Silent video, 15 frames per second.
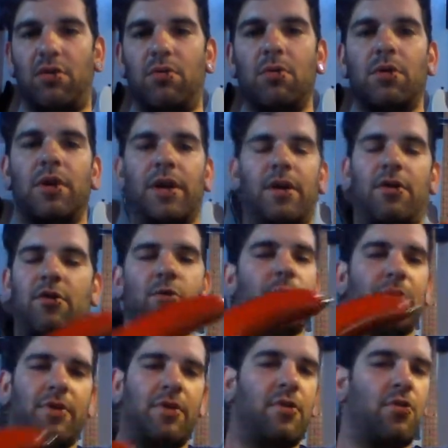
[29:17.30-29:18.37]
Like super
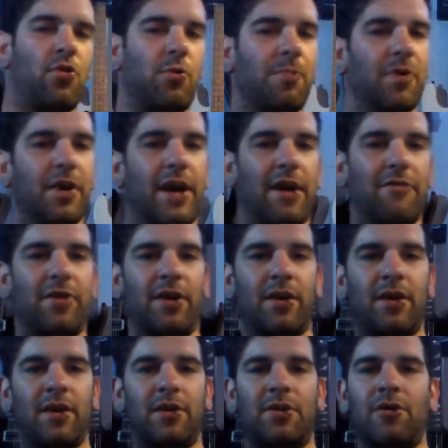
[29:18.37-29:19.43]
heavy
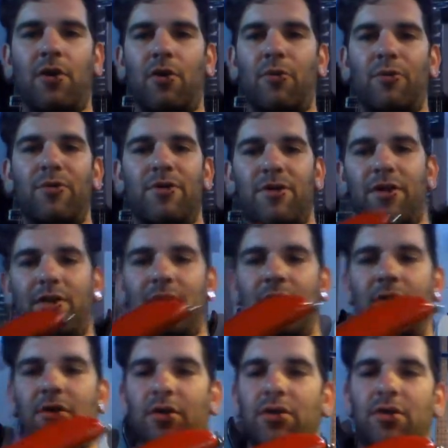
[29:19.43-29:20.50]
tones and
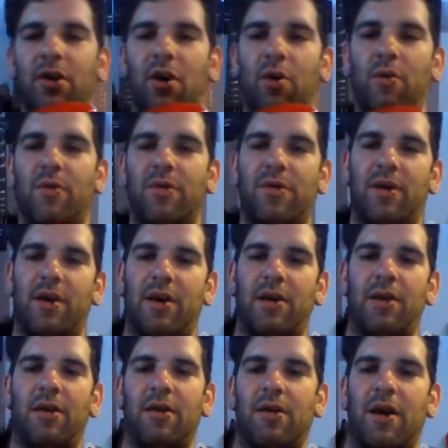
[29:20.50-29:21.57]
good tones.
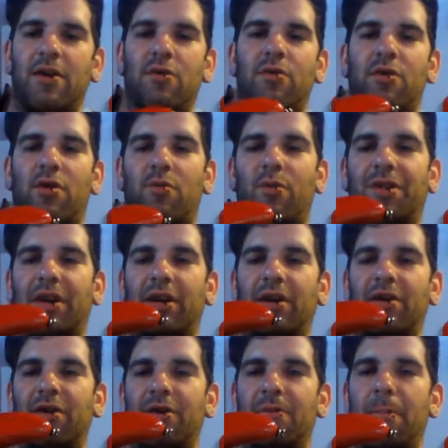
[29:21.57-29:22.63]
I use this with like a
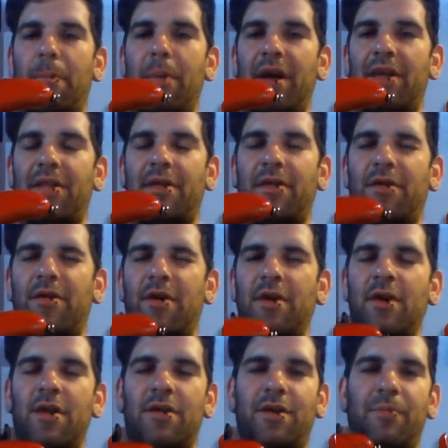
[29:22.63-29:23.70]
good bass
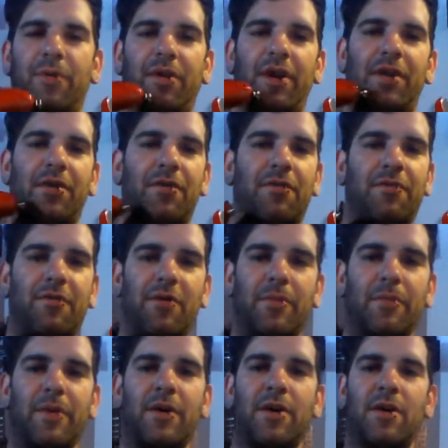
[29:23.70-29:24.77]
simulator from
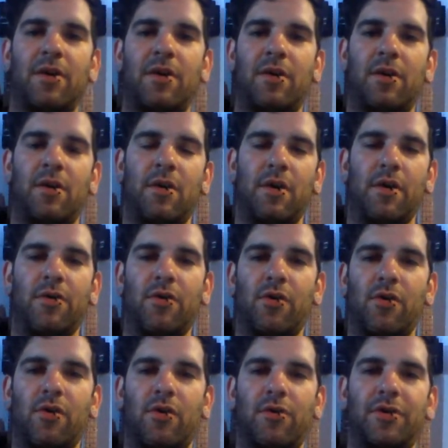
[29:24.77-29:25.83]

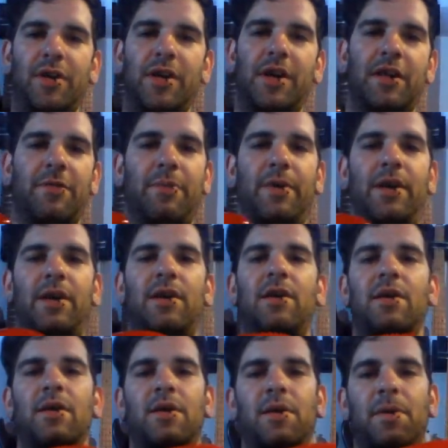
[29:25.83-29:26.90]
Neural DSP.
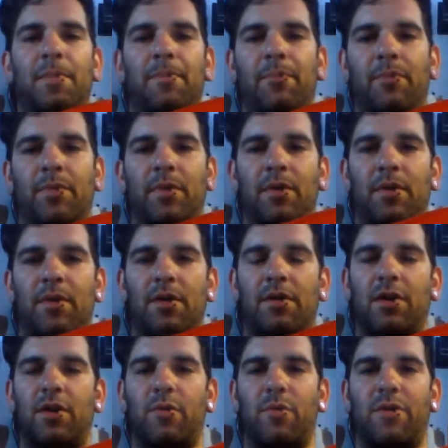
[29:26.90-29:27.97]
I
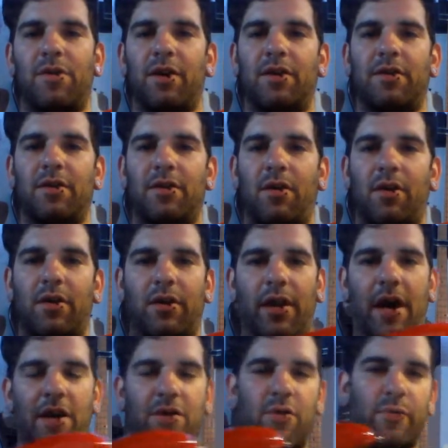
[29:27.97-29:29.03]
think it was like the Dark
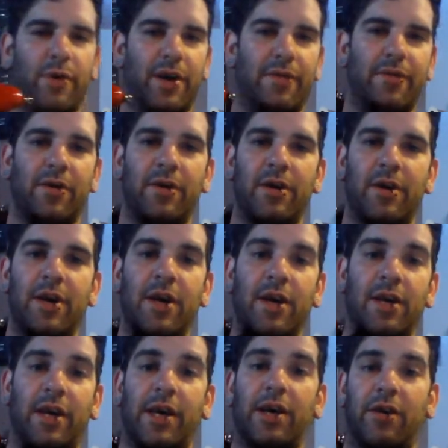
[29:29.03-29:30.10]
Glass or whatever.
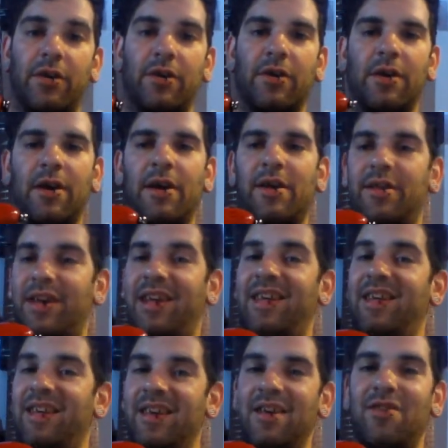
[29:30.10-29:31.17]
Killer.
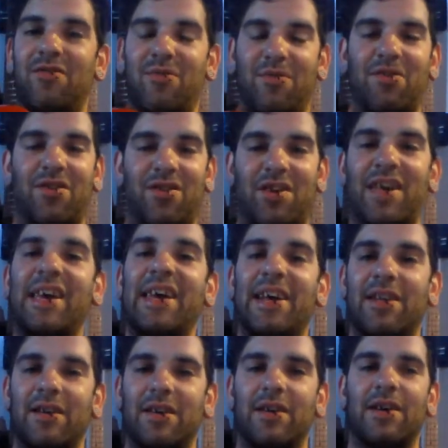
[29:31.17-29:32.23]
Dude, it was like
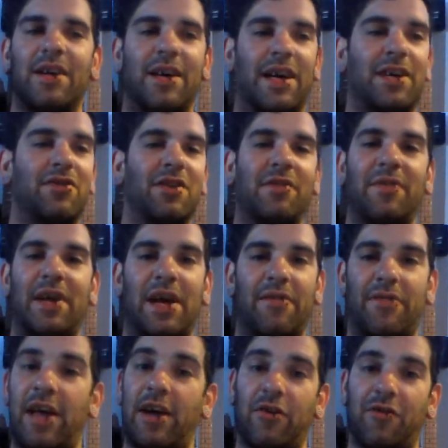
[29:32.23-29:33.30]
killer. And I don't even have
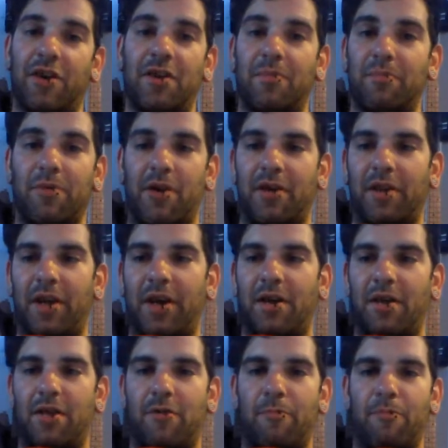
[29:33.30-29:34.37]
that great of like
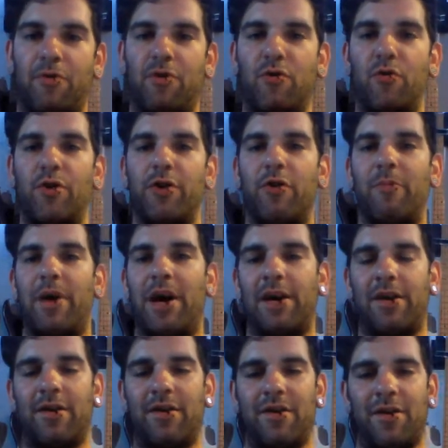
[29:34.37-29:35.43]
studio
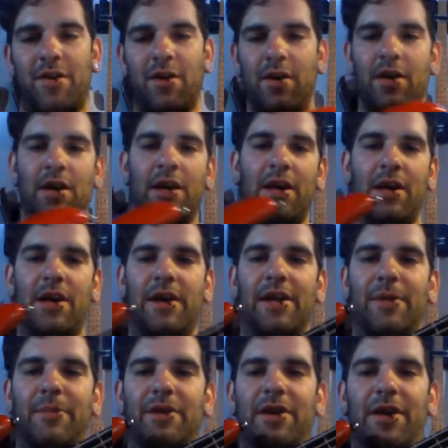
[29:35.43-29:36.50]
monitors. And let
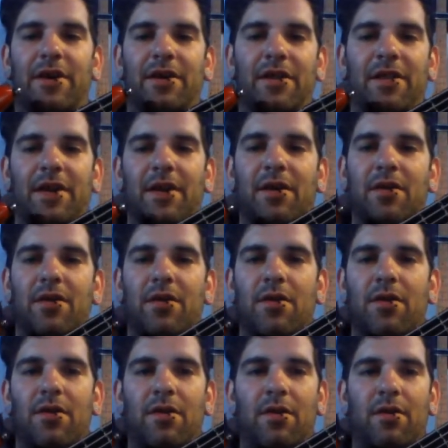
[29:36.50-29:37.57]
me tell you, this thing
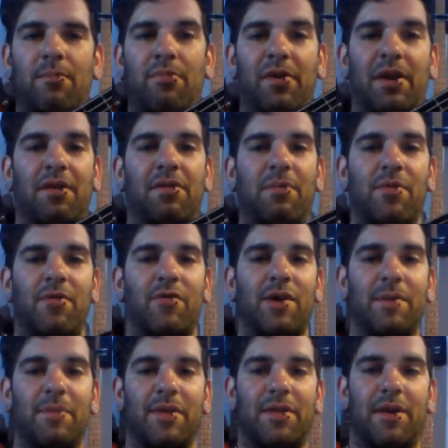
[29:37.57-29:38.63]
put out some
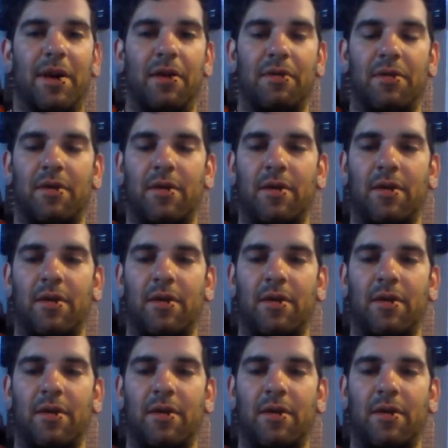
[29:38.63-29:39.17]
screaming sounds.